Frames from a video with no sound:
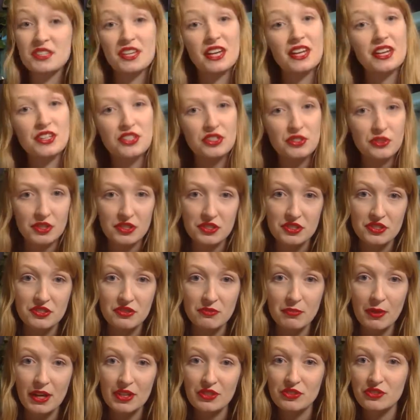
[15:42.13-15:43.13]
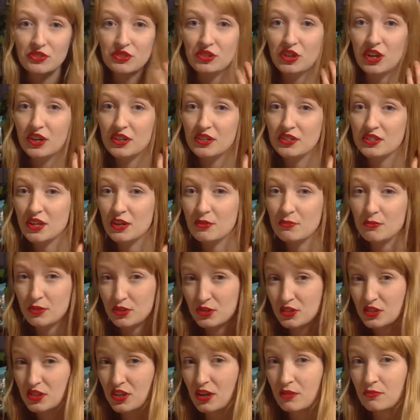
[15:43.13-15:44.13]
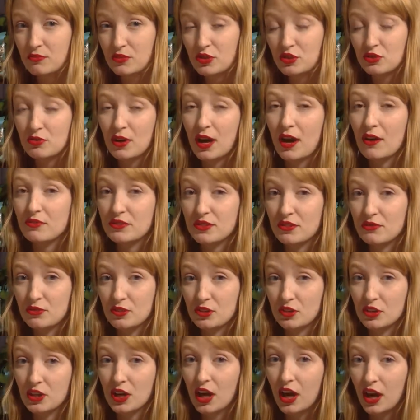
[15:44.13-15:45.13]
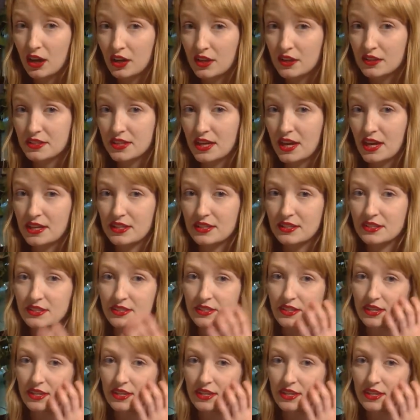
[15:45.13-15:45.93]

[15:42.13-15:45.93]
and it does depend on your eyesight because some do have different color tests